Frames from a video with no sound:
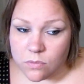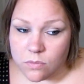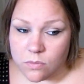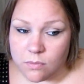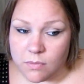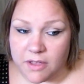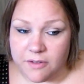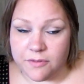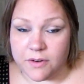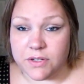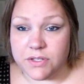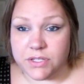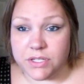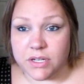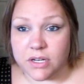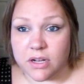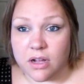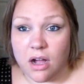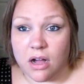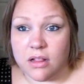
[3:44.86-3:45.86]
my first
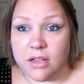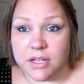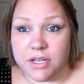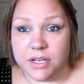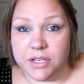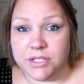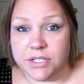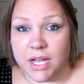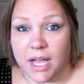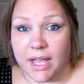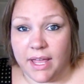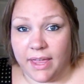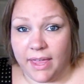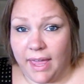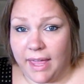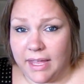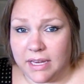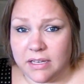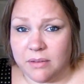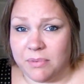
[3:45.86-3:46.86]
year of college, I
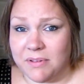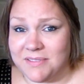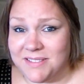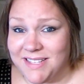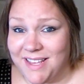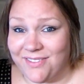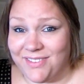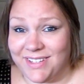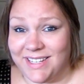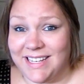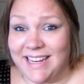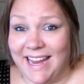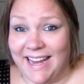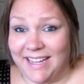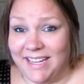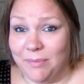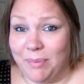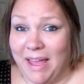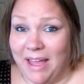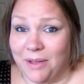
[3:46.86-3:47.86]
gained about 70,
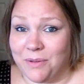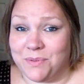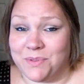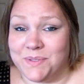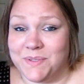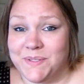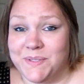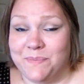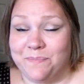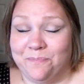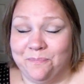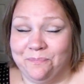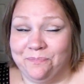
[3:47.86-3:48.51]
80 pounds.